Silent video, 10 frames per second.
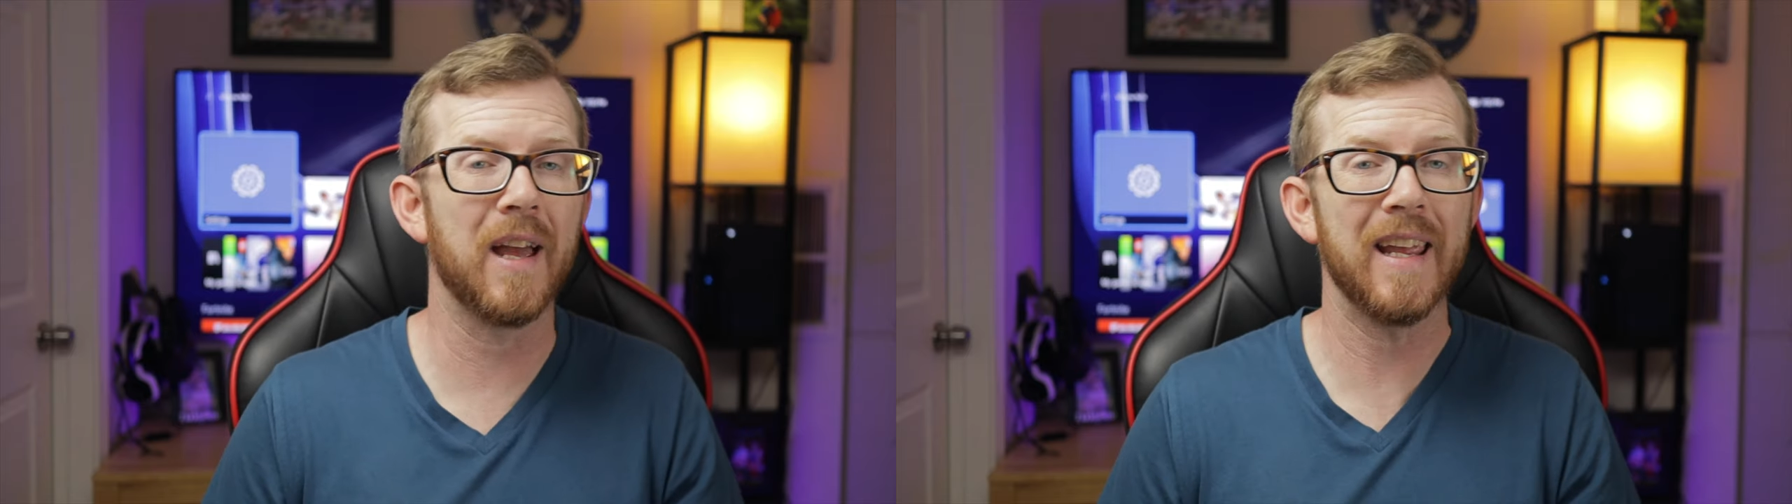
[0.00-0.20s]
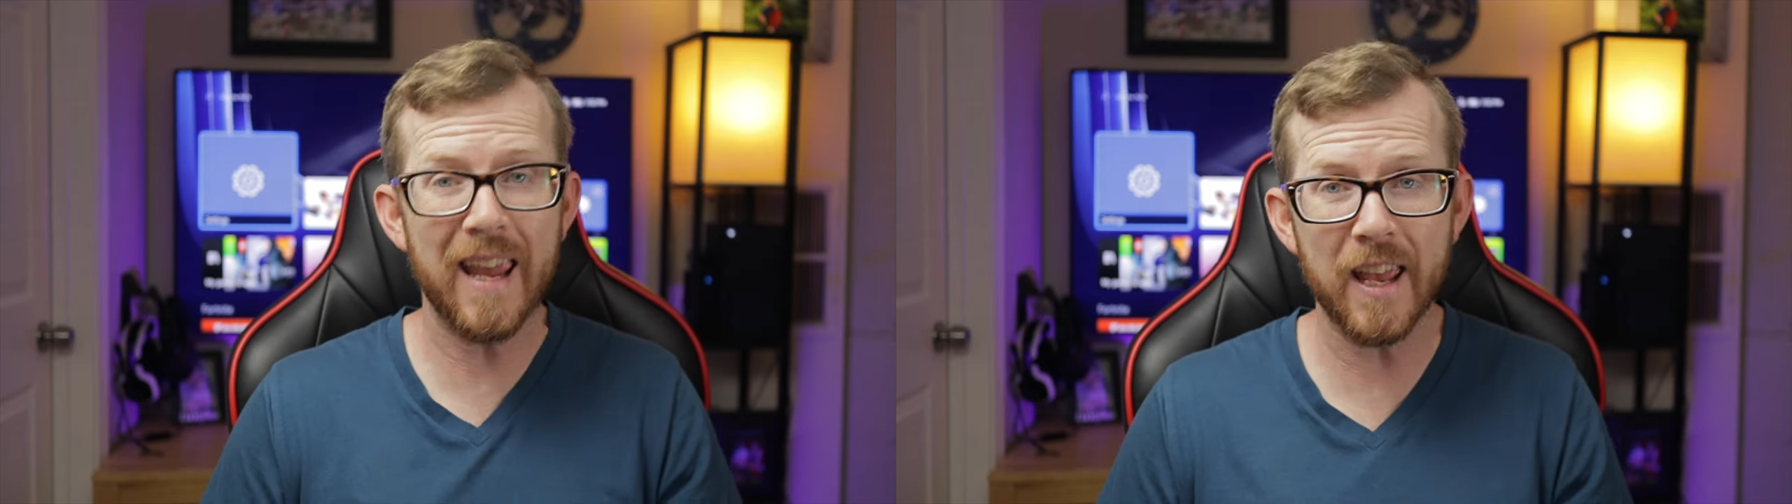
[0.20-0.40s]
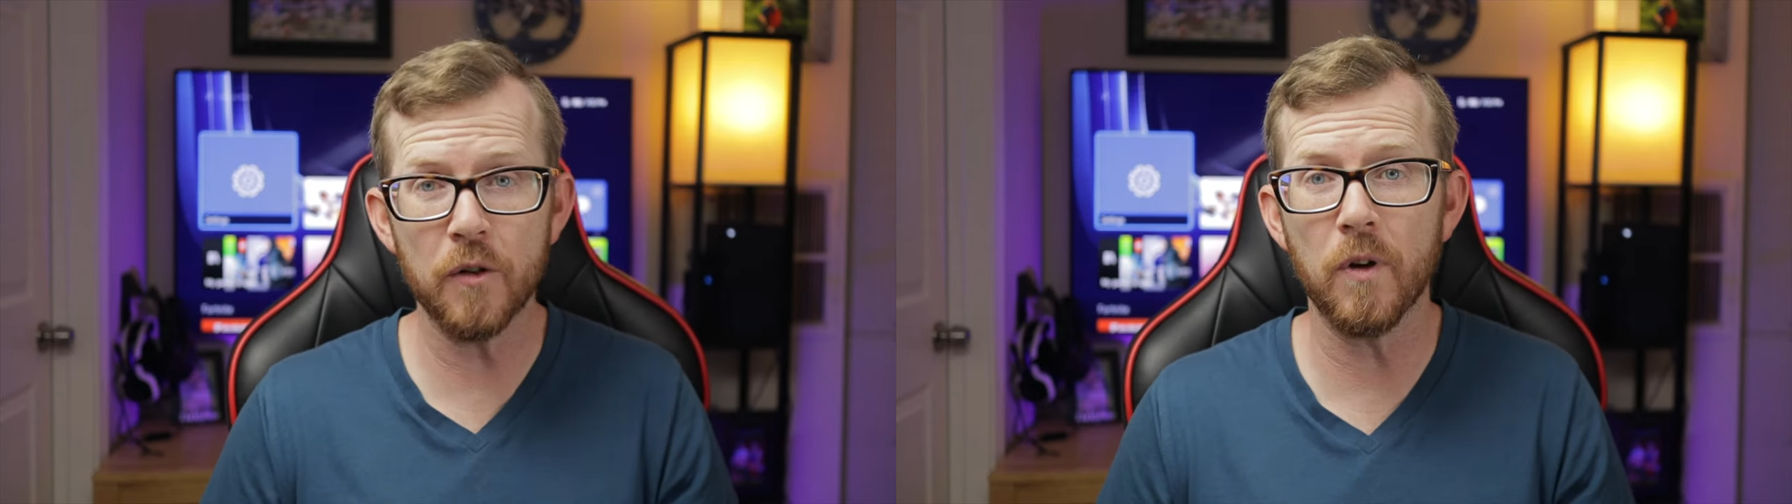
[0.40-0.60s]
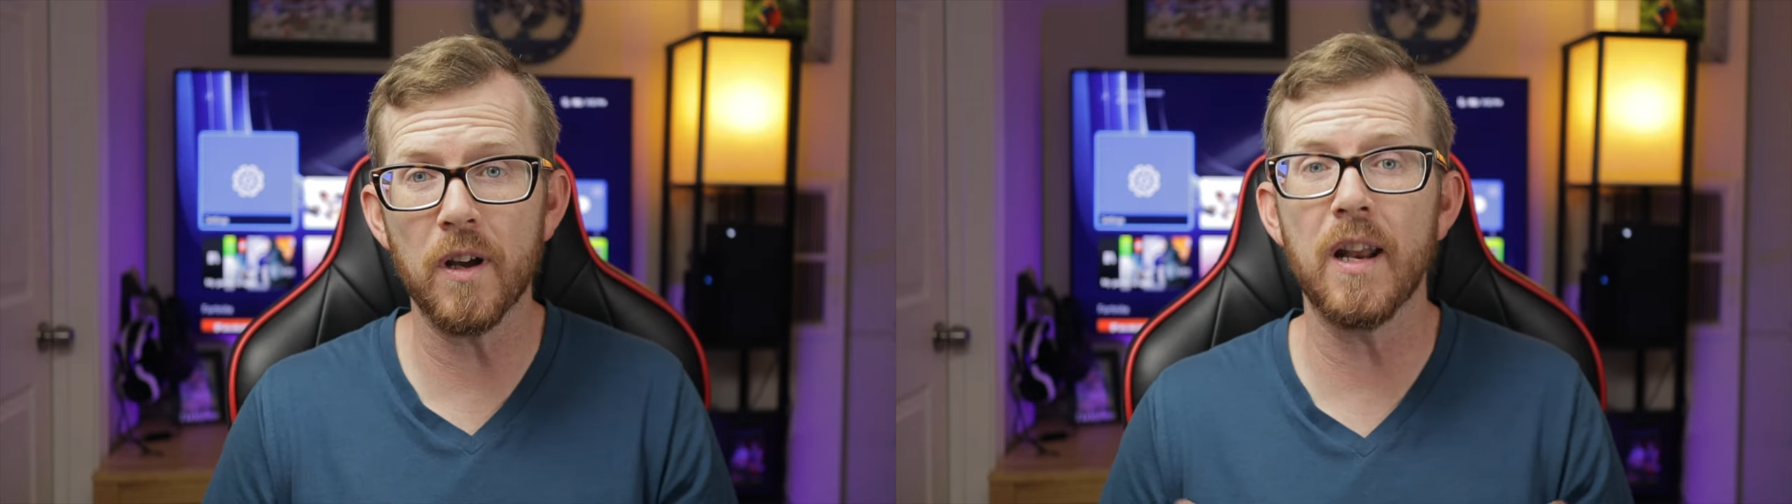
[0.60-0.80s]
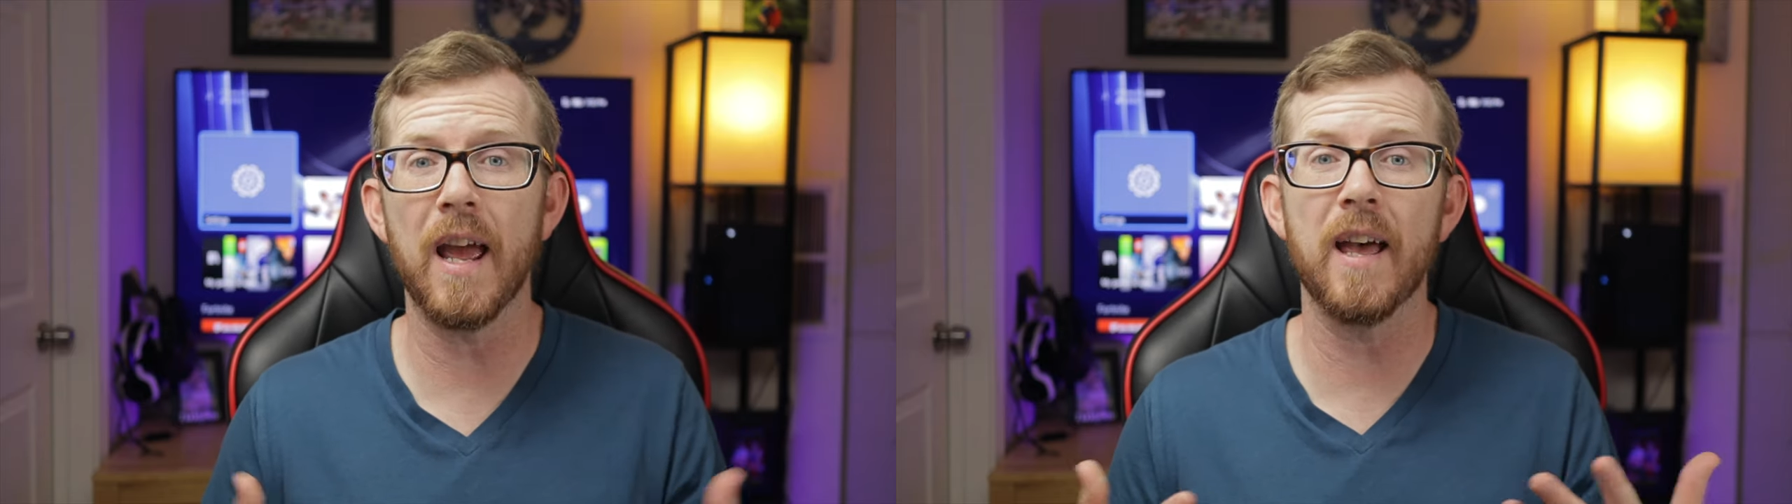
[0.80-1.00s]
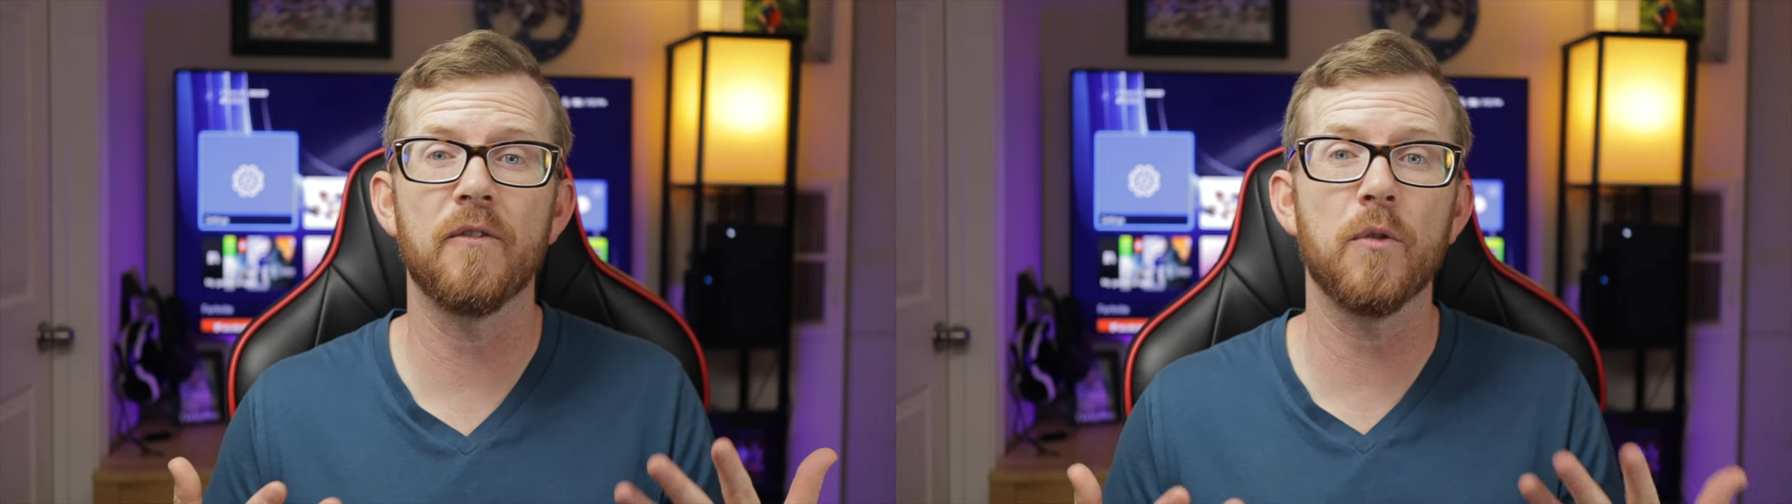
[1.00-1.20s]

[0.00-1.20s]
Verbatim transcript: that can run at